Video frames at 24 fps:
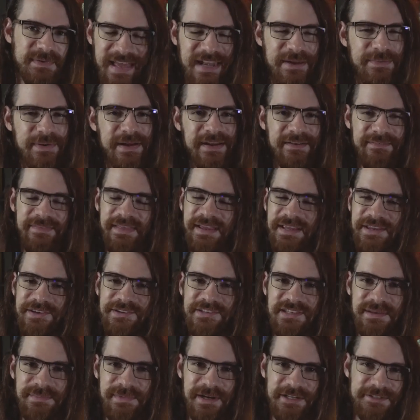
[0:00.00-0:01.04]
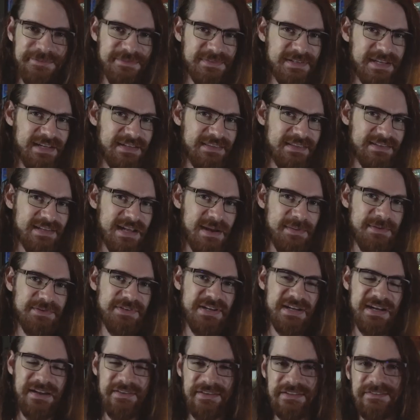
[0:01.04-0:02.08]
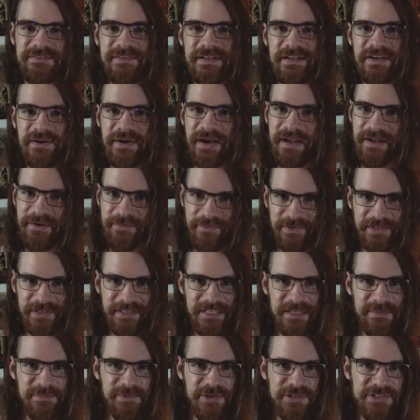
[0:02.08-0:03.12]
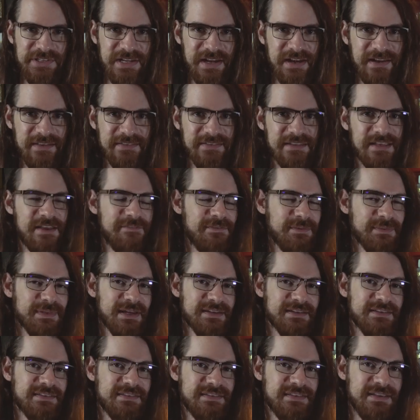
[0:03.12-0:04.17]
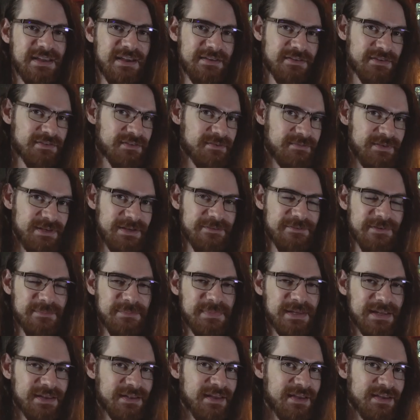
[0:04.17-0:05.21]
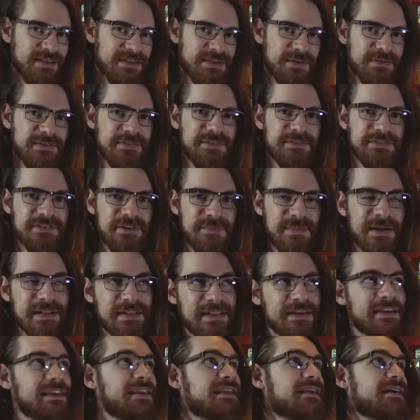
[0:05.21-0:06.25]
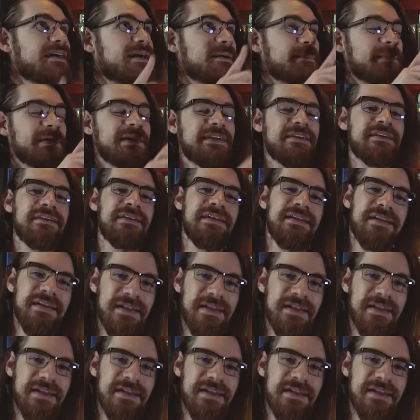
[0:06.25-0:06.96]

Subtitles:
Anyway, thank you so much for taking the time to check out this video. I really appreciate it. If you would like to see another video from me, you can do so by clicking up here.